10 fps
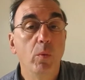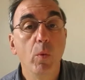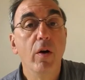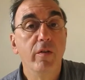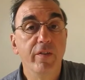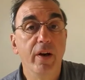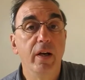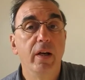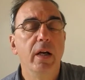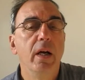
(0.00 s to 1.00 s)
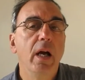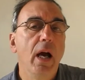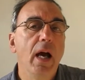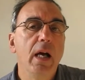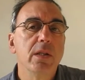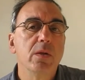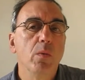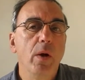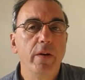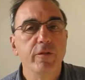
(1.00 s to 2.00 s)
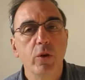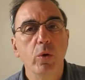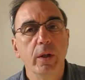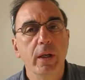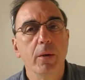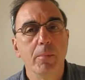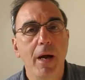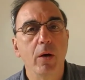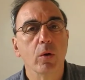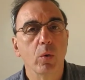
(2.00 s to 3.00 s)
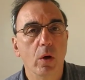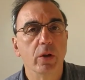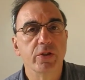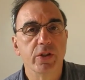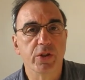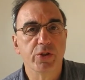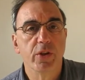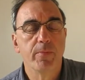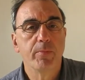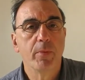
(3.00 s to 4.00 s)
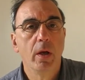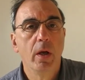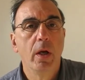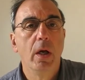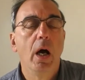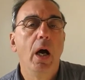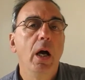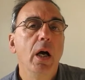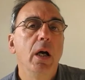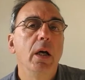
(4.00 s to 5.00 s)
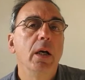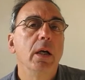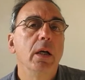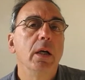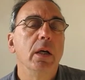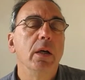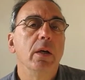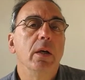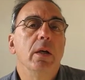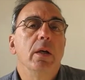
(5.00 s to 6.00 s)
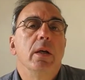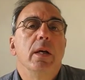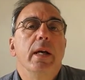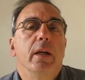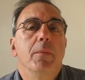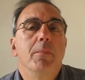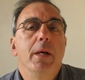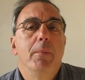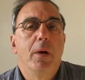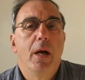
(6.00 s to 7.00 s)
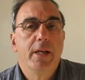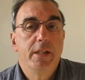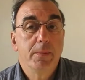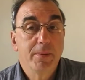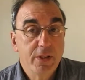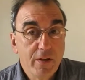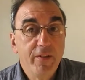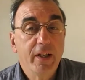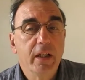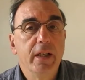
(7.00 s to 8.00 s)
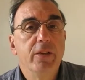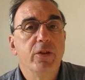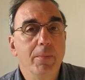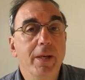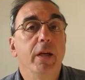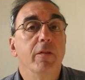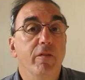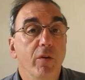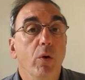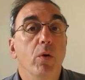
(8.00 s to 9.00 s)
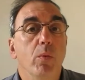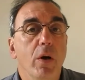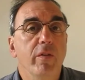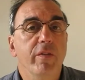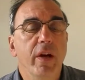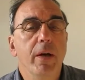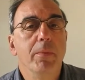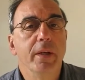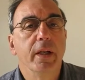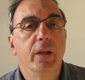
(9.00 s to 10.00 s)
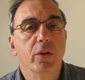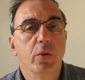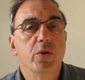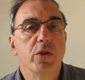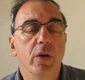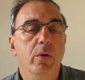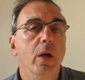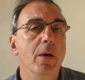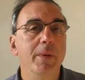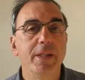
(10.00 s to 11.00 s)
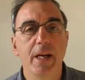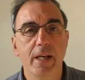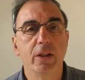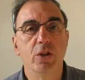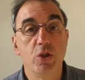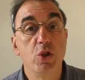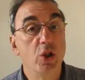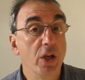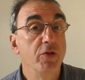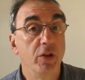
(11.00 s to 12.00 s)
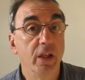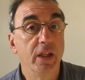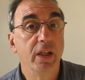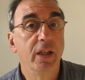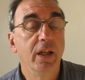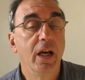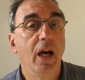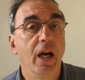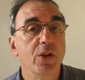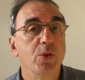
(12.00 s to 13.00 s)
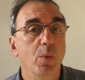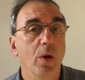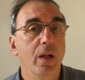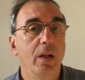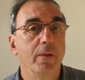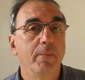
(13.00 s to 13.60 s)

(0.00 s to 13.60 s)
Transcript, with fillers: welfare as a way of talking about qualities. Uh, it can be applied specifically to being for welfare, but it can also be taken generally as well.